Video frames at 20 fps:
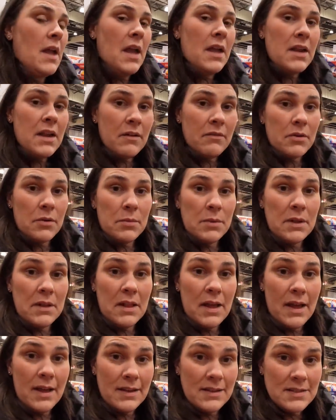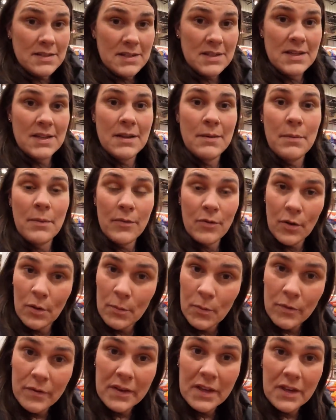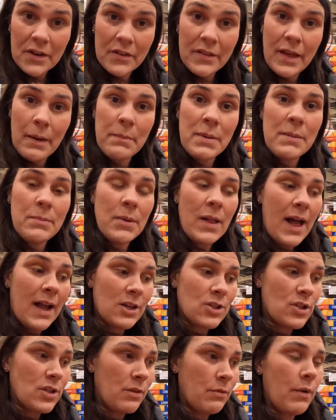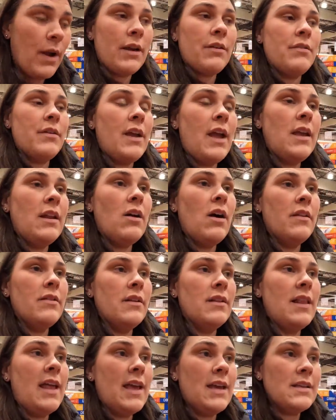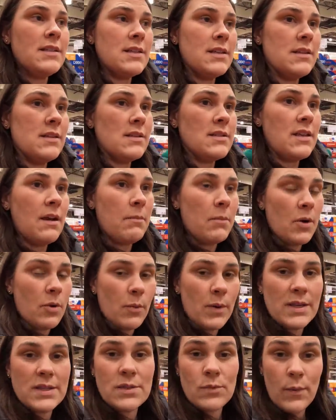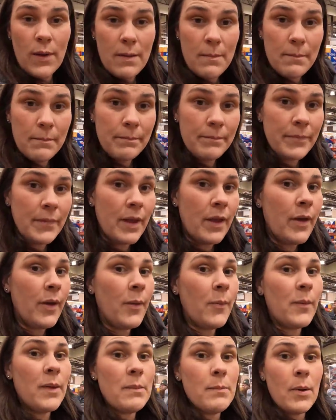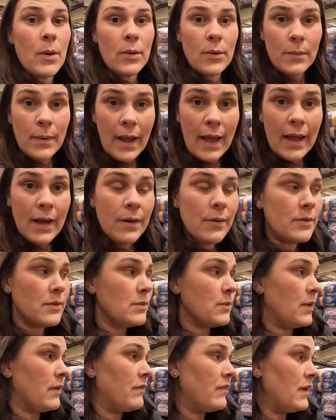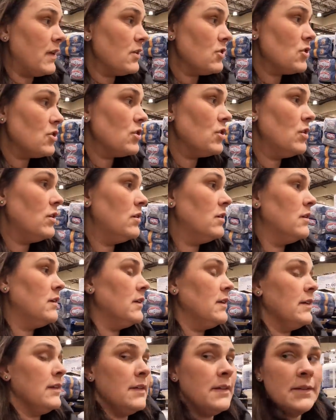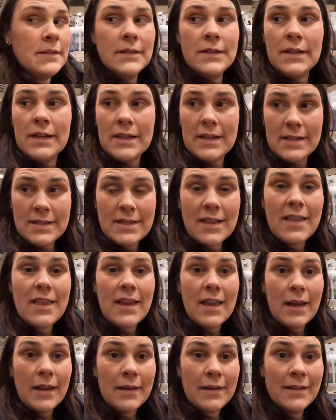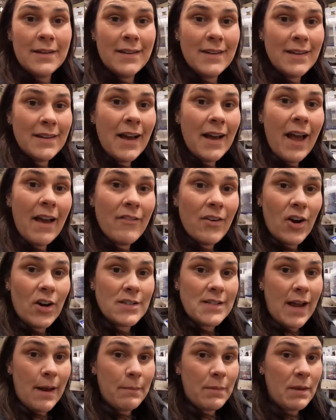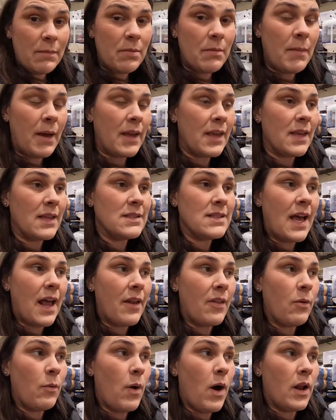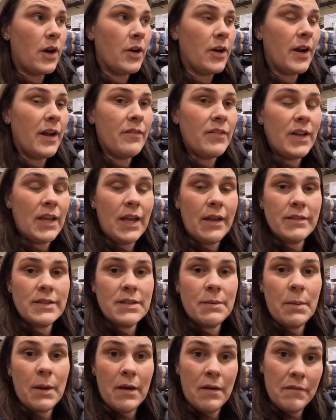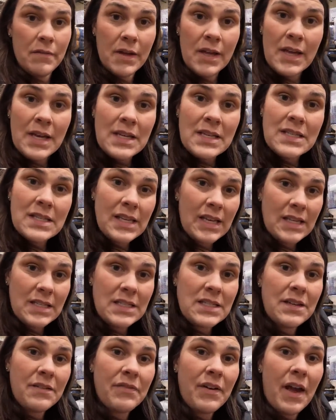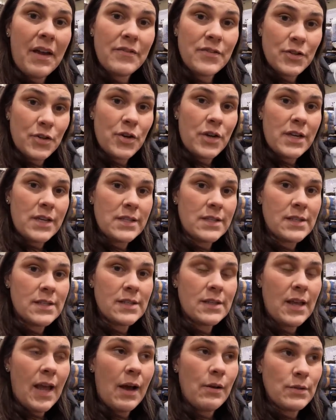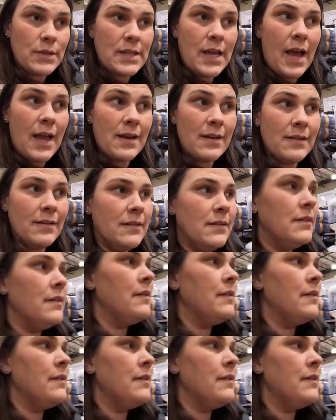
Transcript: I never realized before moving here that people actually recreate on the lakes in the summer. We swim, we boat around, we fish. It is a thing. I have a hard time keeping my kids out of the water if it gets above 65 degrees outside.